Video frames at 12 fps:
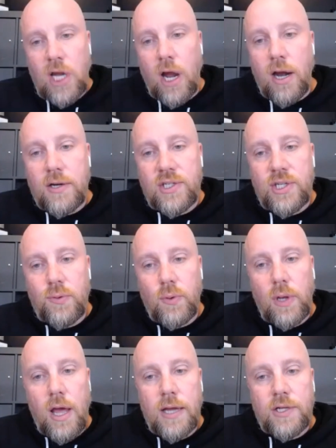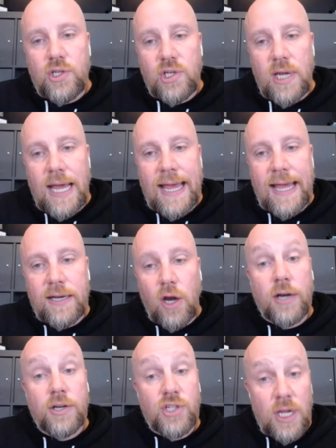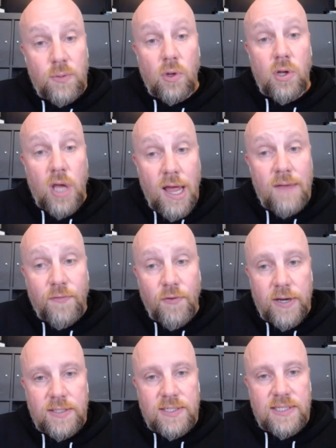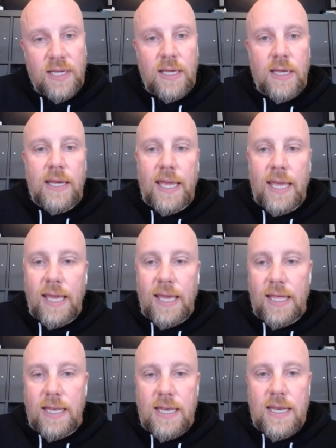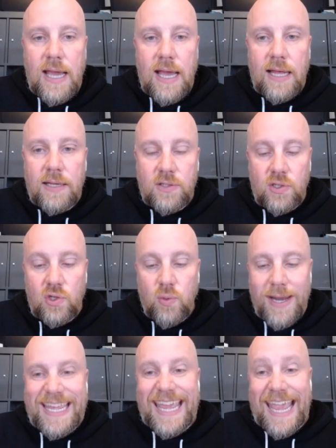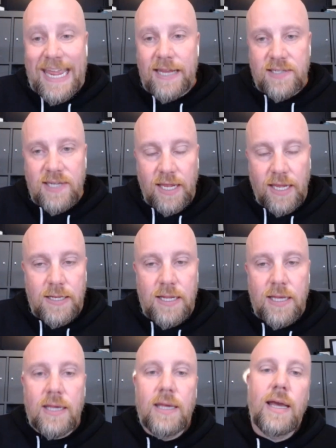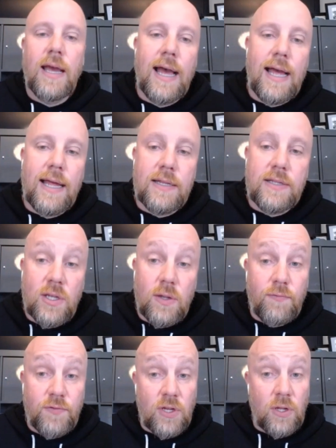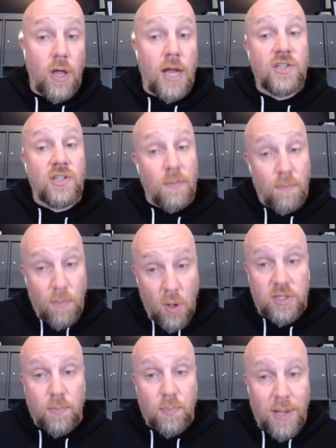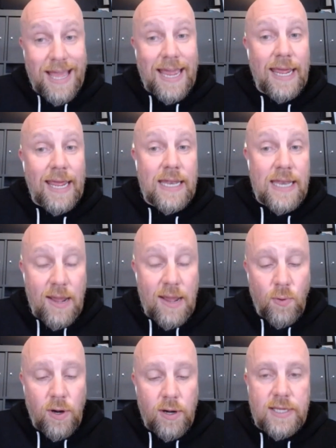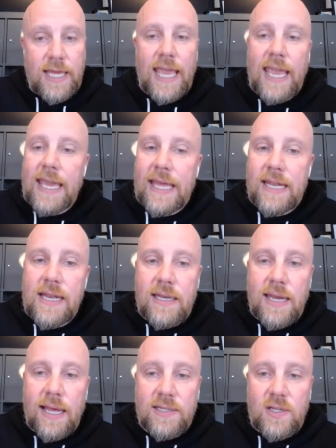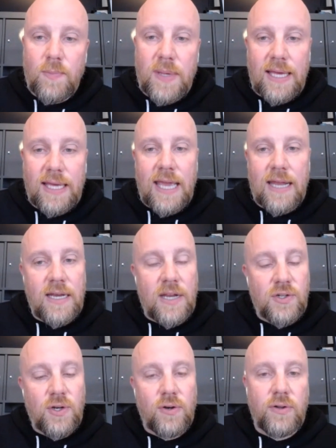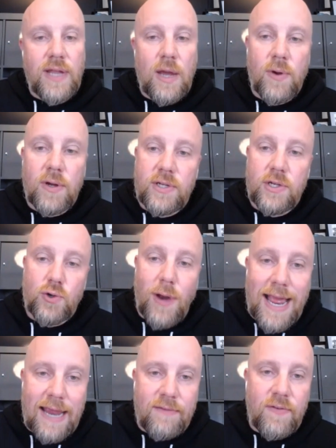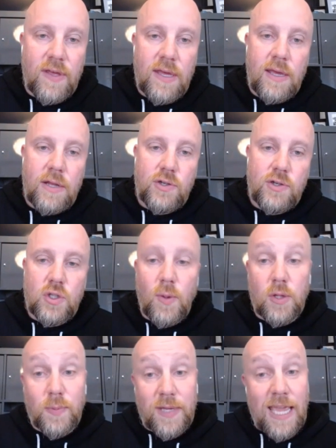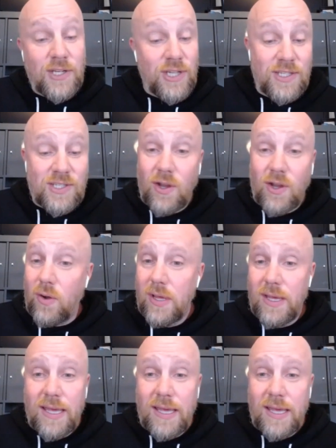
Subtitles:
hard to launch at our general conference in 2018 to launch the Multiply Network, and to be, again, an internal network to drive church multiplication. So